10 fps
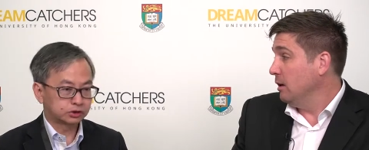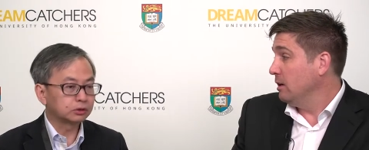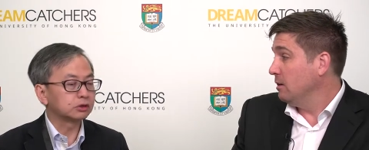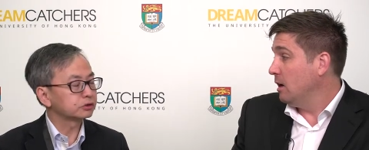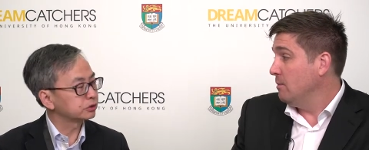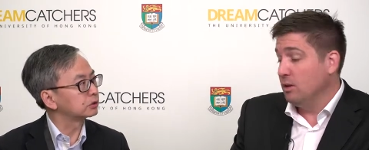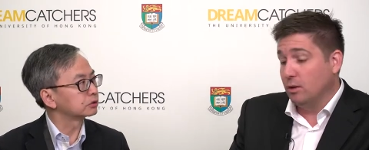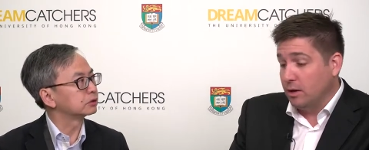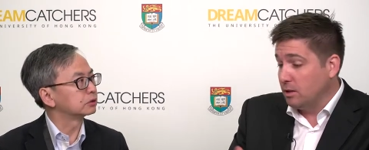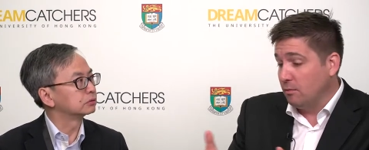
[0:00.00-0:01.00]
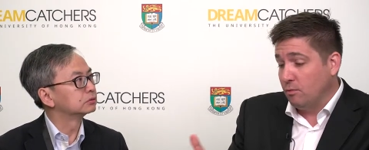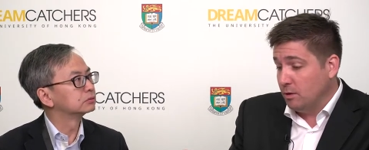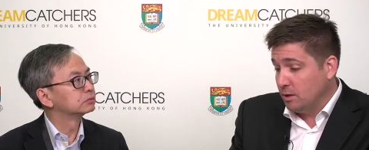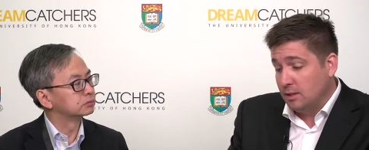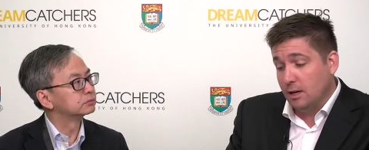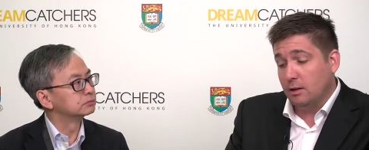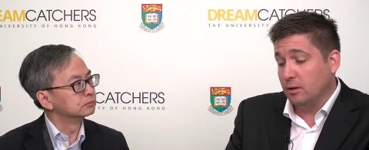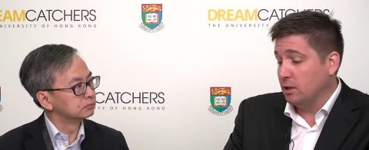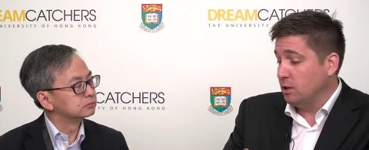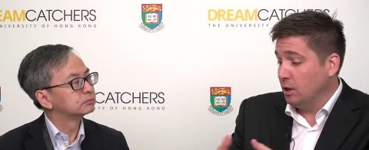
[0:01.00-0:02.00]
Speaker 1: right? Sure, I sure, mean, look sure. at the real estate, look
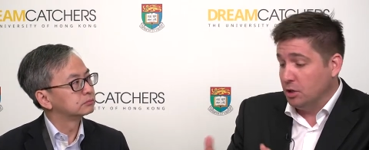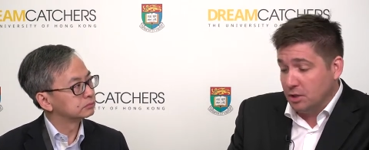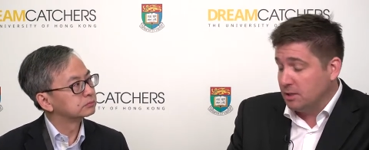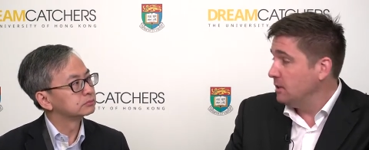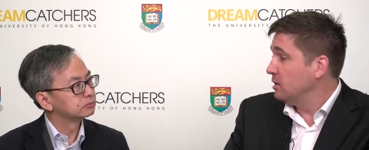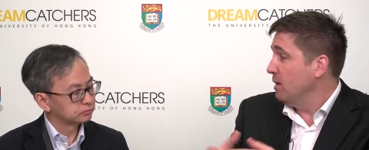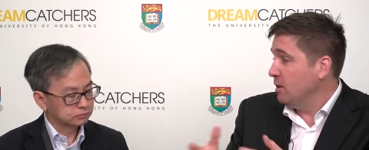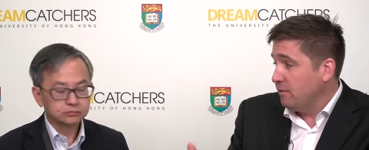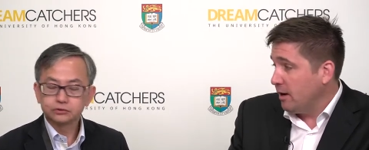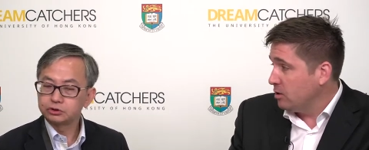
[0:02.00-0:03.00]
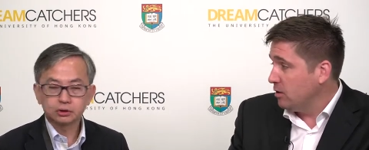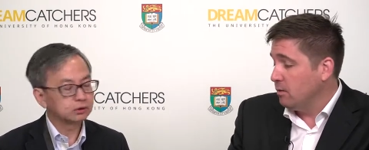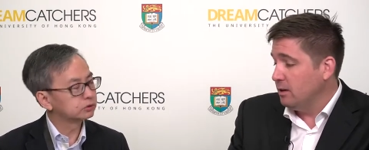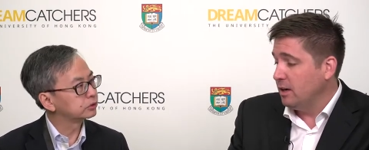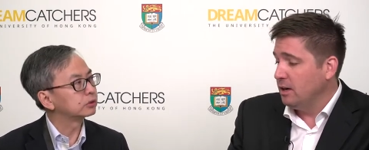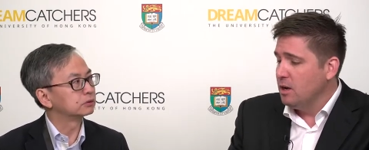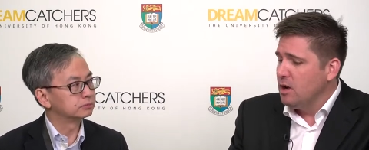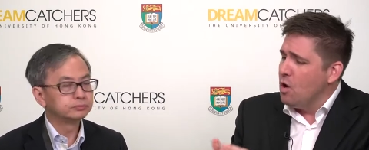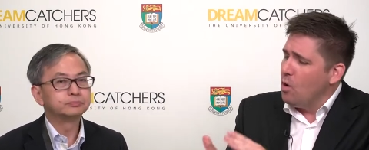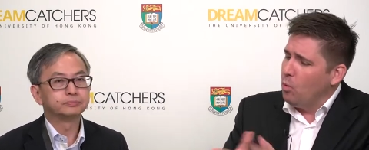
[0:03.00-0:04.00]
at the logistics, manufacturing, sure, whatnot.
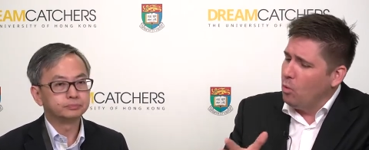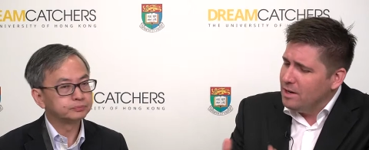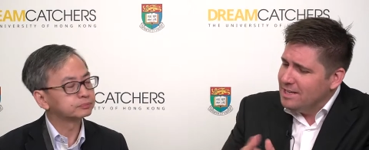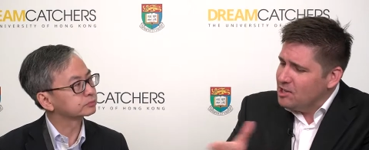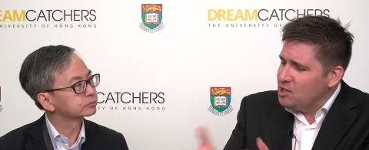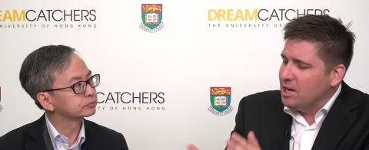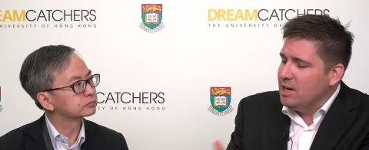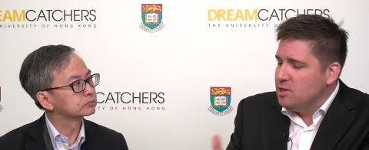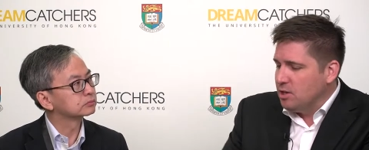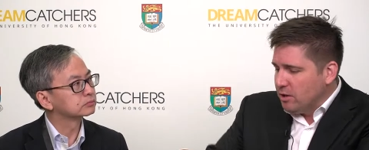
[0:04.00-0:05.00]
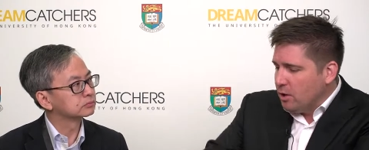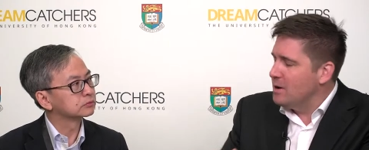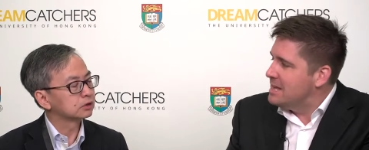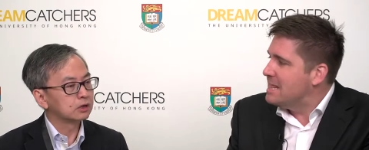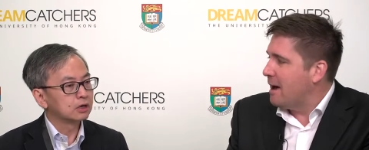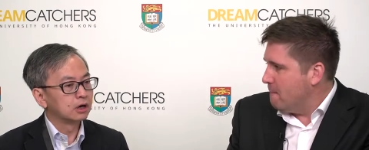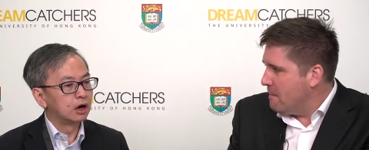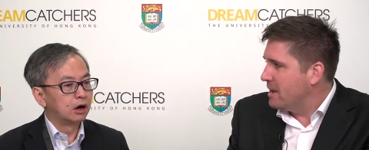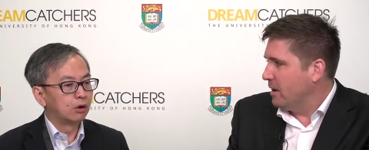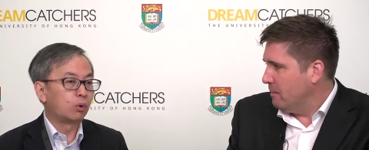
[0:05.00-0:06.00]
What is changing though in that
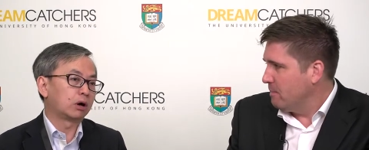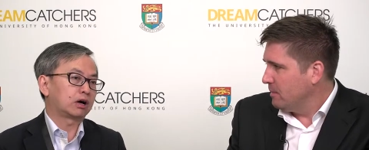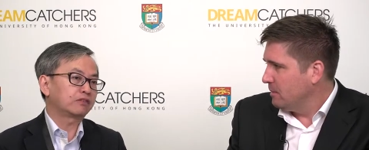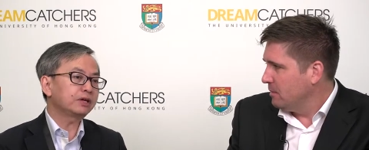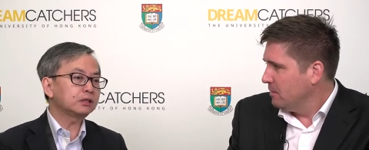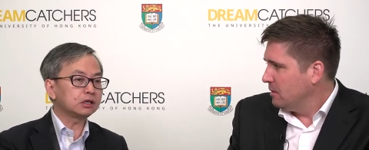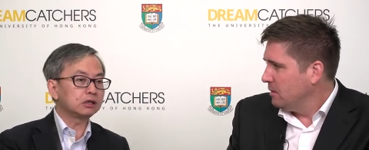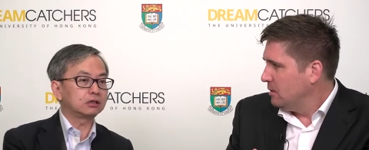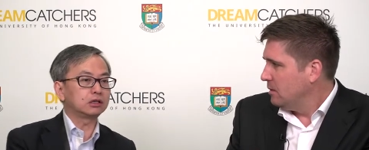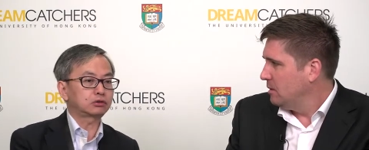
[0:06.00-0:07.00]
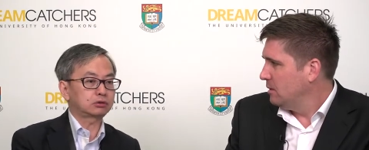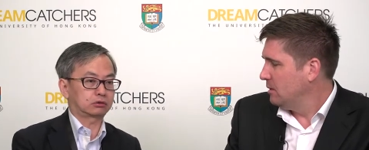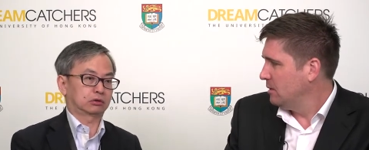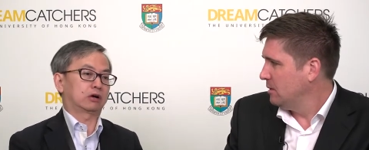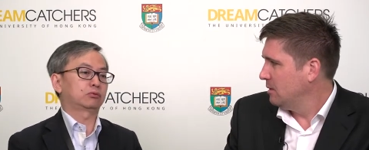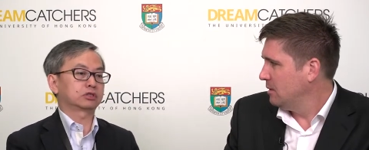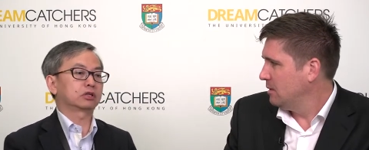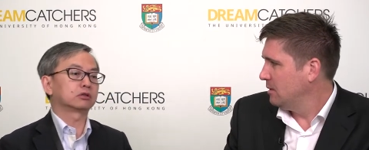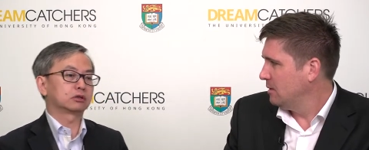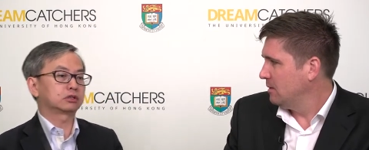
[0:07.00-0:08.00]
makeup?
Speaker 2: Well, I think the, the I would say
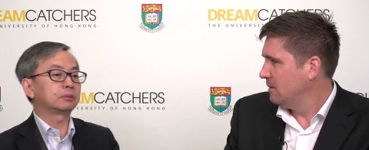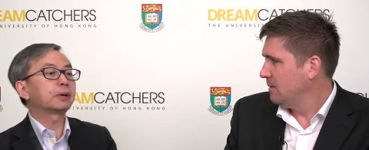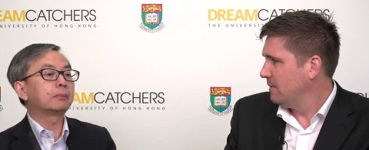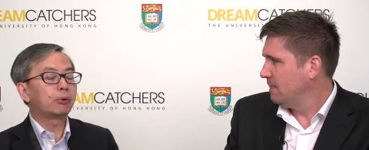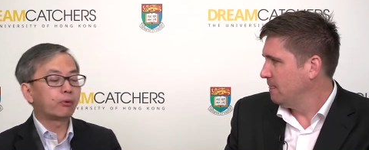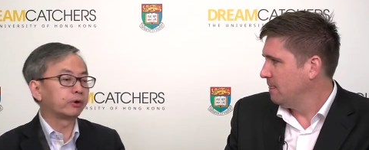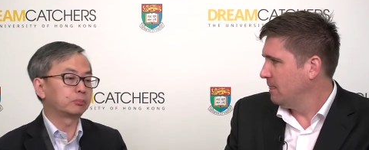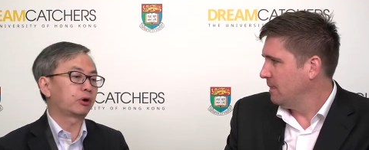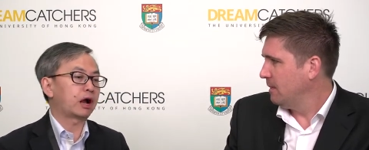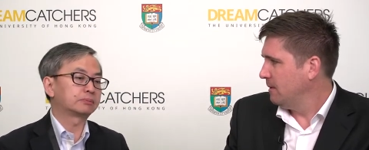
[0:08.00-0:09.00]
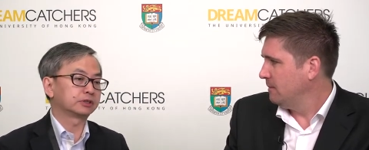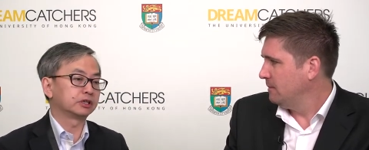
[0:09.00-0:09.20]
the tipping point perhaps